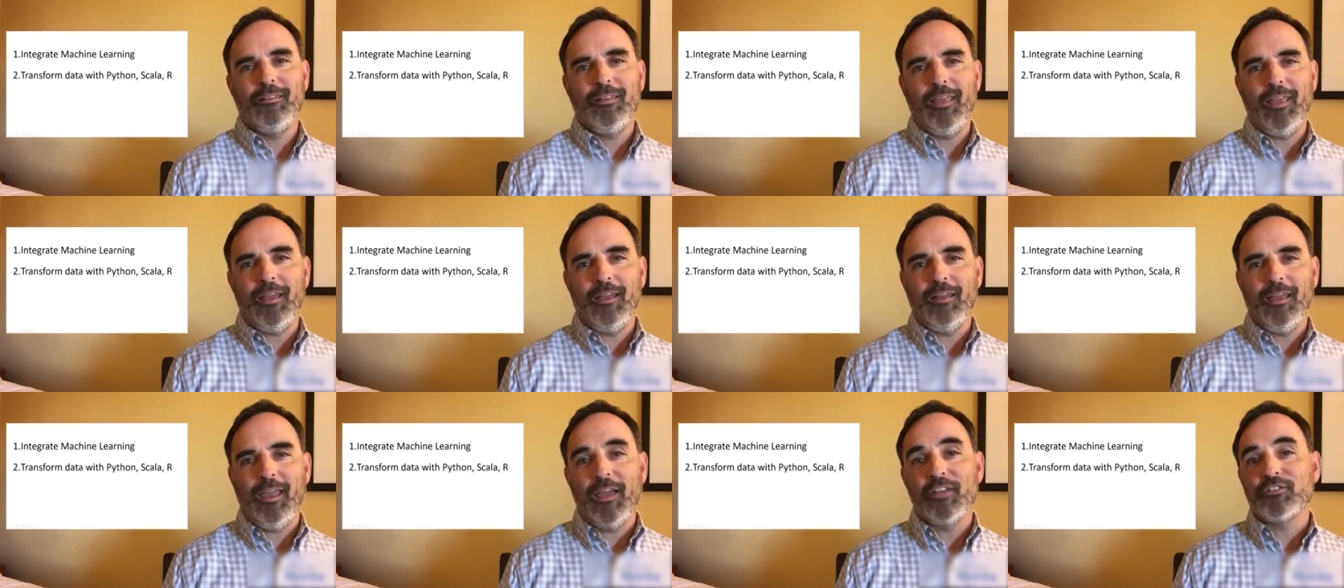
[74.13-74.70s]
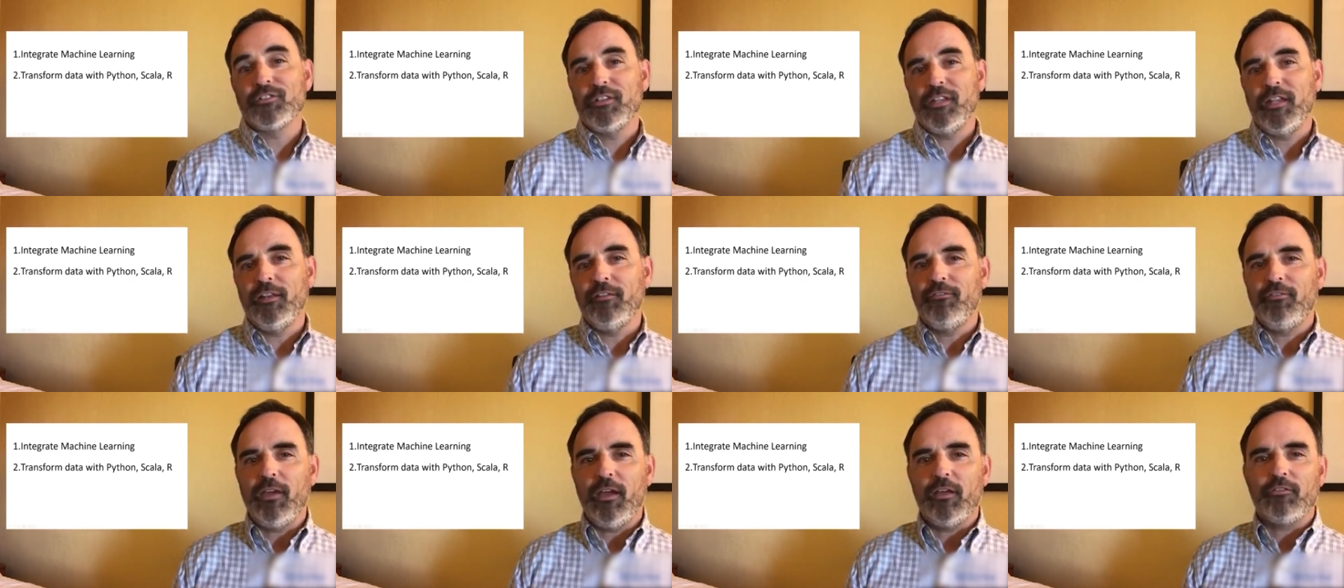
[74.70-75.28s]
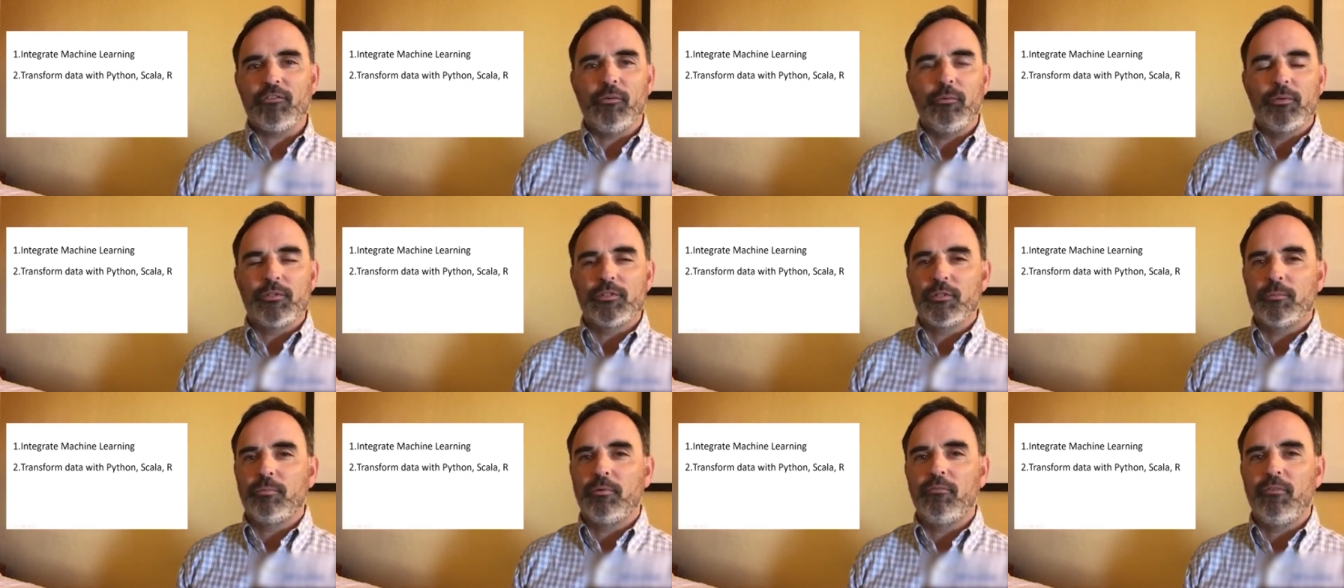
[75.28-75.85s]
Azure Data Factory,
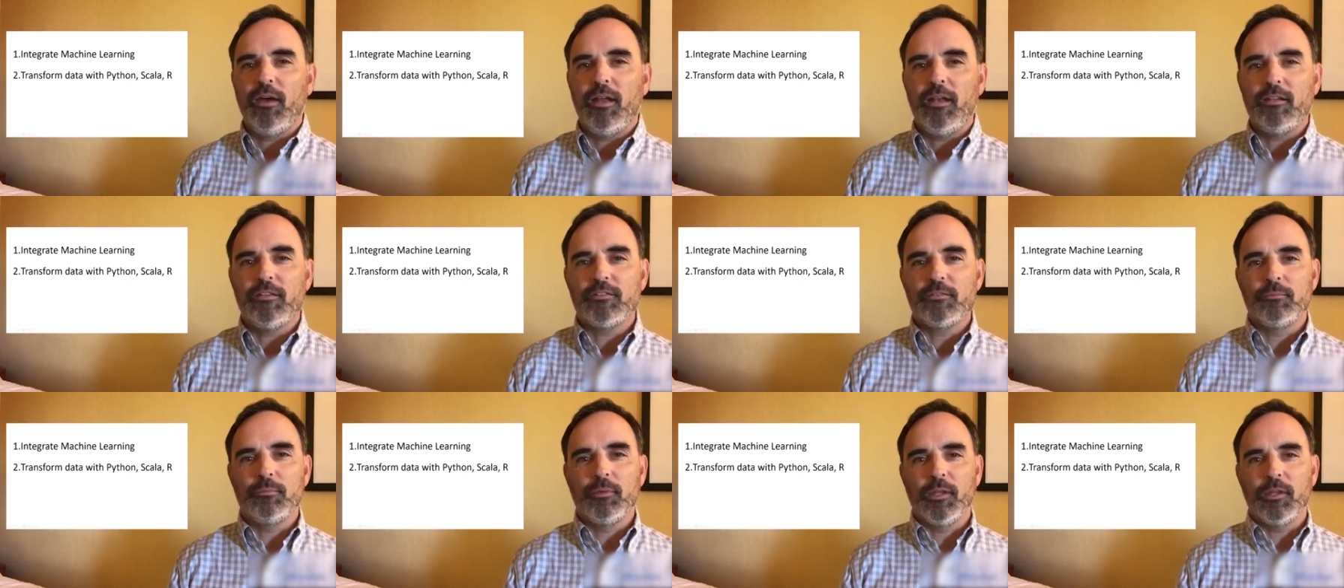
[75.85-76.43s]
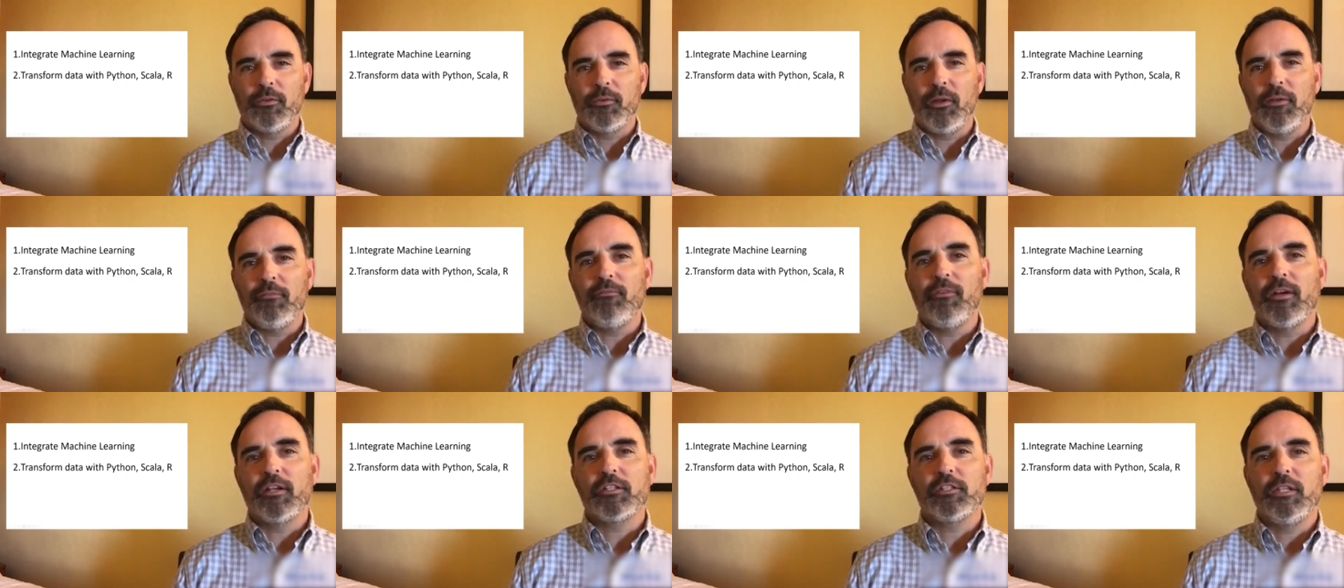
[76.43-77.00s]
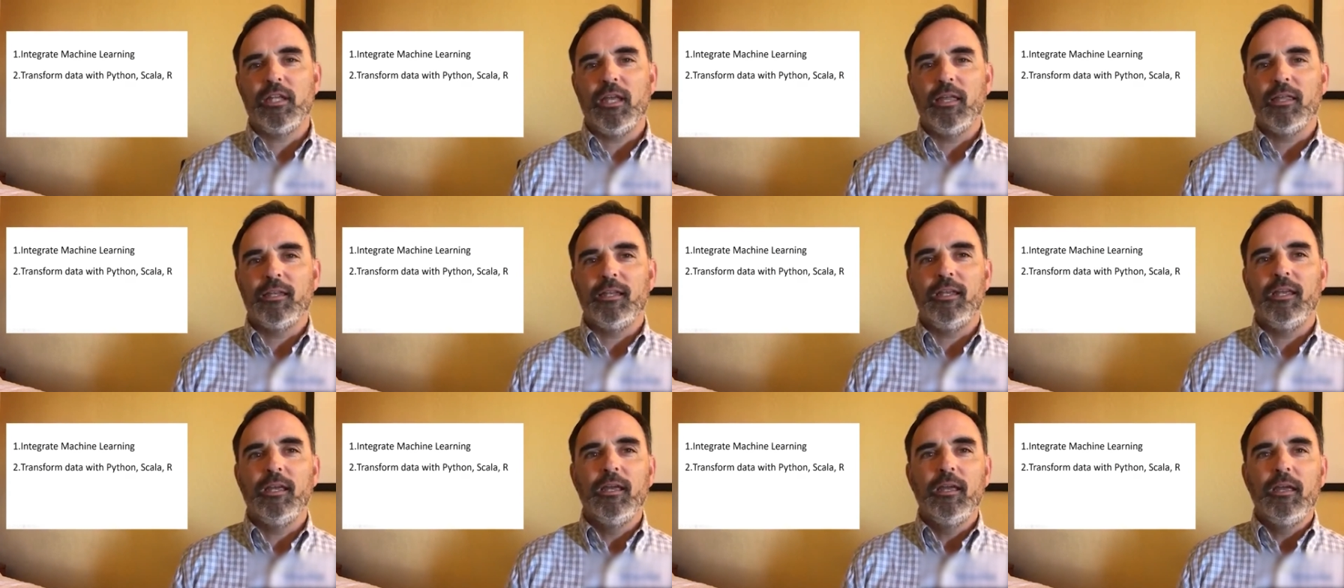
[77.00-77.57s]
which are providing some really great
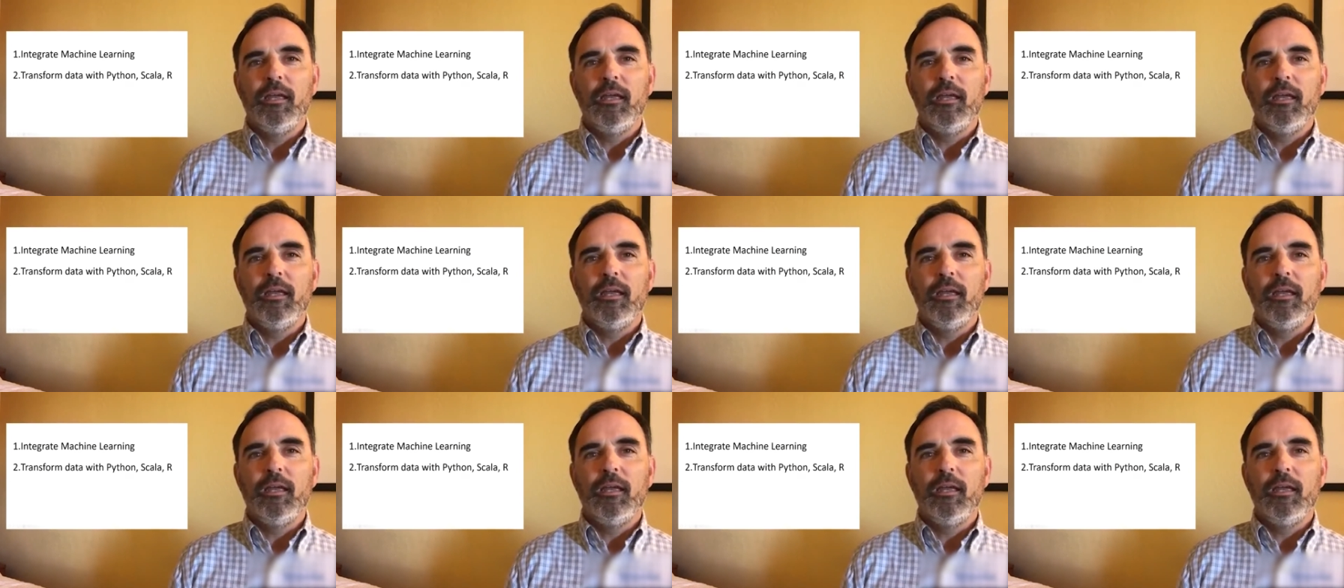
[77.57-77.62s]
functionality.